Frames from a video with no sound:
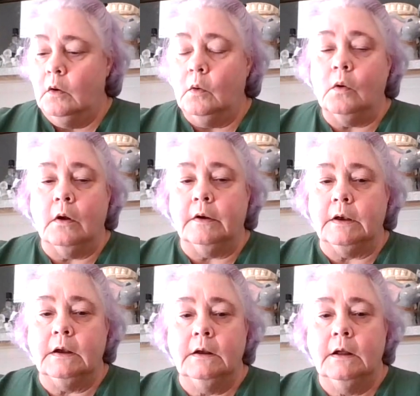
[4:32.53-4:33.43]

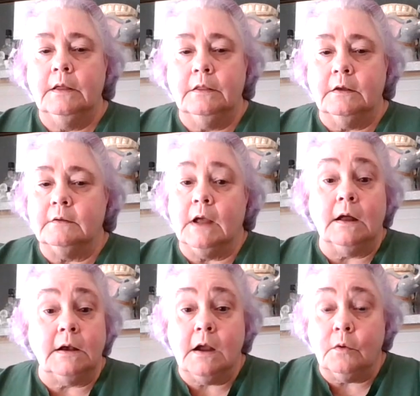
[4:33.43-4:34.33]
on this
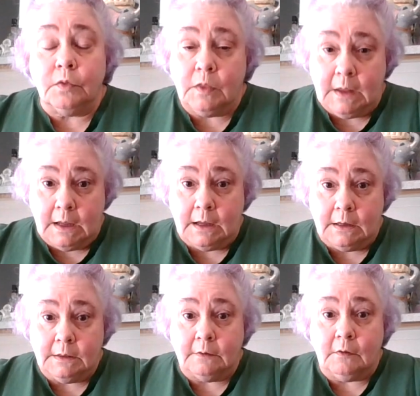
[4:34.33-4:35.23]
unknown
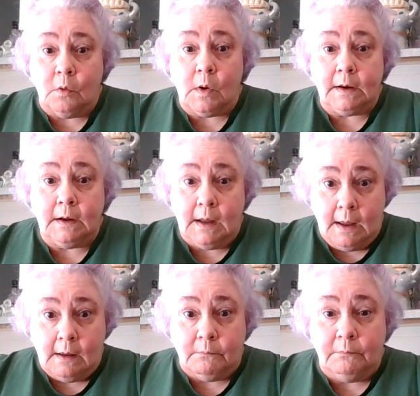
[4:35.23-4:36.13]
thing that's going to
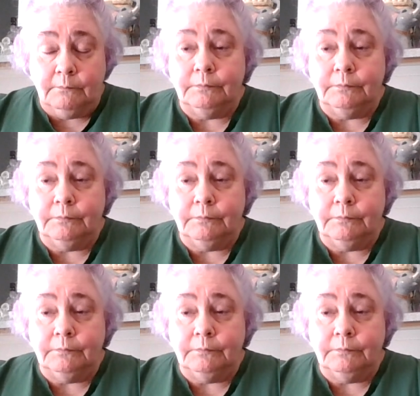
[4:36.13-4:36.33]
come.